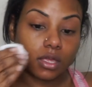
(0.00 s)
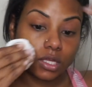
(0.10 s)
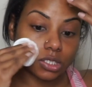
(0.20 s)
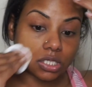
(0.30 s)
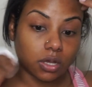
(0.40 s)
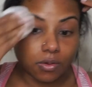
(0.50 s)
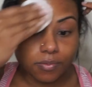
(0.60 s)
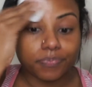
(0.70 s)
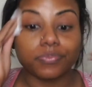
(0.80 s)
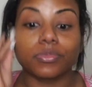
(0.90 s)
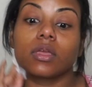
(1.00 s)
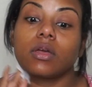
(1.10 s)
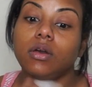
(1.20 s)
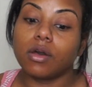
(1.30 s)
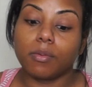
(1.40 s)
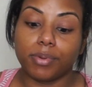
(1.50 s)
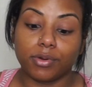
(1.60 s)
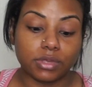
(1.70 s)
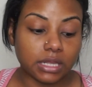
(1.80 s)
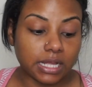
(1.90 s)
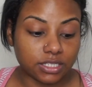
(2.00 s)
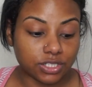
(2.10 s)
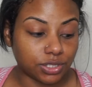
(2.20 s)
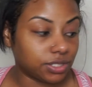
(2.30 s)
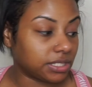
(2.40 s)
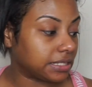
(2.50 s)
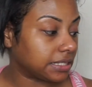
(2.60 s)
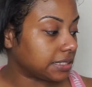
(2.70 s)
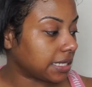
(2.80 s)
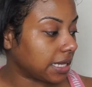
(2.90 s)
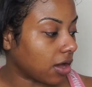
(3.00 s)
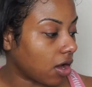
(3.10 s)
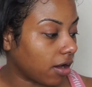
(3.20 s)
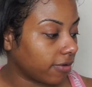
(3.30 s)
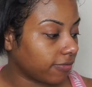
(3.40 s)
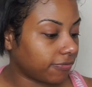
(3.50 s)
So both cleansers did take off